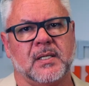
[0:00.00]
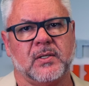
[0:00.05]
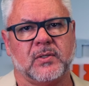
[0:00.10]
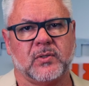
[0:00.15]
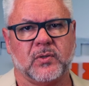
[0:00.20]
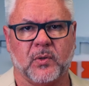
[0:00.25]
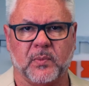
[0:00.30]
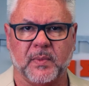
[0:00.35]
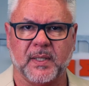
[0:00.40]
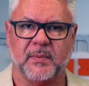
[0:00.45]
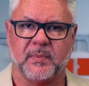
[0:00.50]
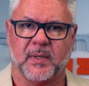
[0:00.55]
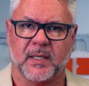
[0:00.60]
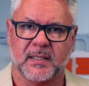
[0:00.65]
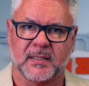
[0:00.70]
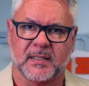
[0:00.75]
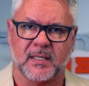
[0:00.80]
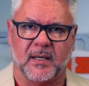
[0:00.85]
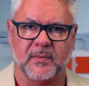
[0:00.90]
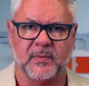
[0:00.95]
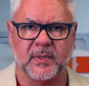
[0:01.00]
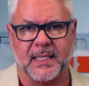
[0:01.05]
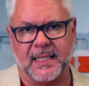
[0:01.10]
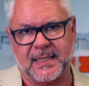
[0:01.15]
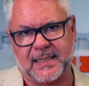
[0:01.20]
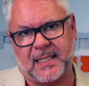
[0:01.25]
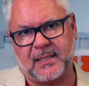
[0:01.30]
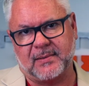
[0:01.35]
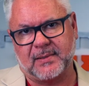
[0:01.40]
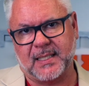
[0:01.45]
Normally, by the time you get
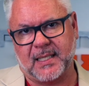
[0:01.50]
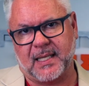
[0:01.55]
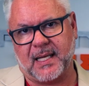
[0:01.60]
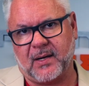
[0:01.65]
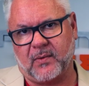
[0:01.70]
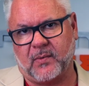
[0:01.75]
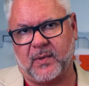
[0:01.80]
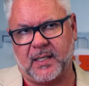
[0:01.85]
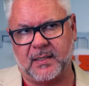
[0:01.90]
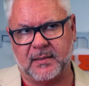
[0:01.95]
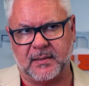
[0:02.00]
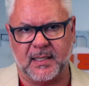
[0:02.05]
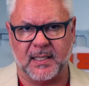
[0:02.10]
down to that one,